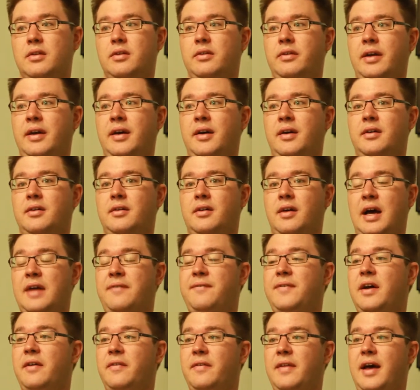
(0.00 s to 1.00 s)
Yeah, I
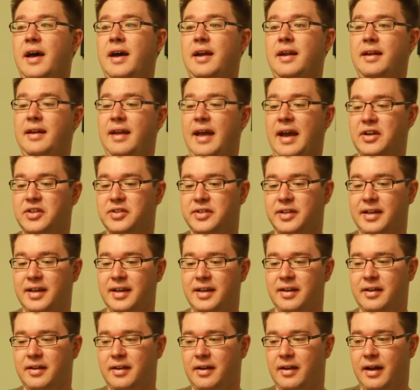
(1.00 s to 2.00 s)
found that, and
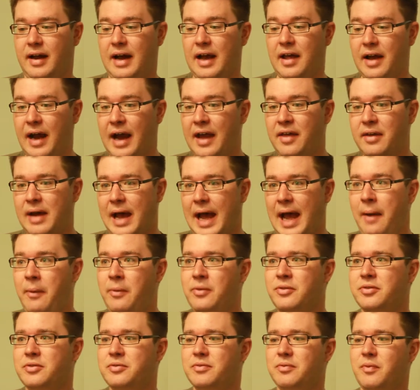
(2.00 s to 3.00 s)
actually, I, I, I
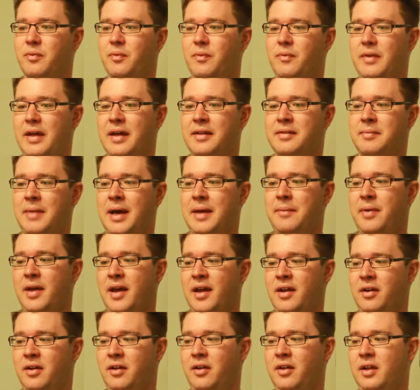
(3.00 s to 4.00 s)
was at my
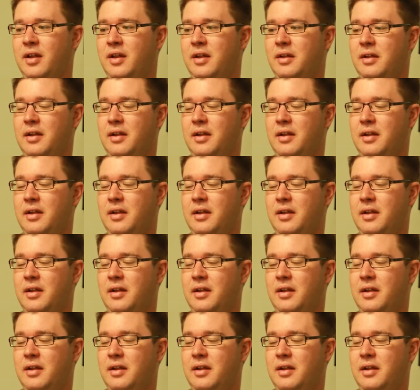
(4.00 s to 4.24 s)
panel.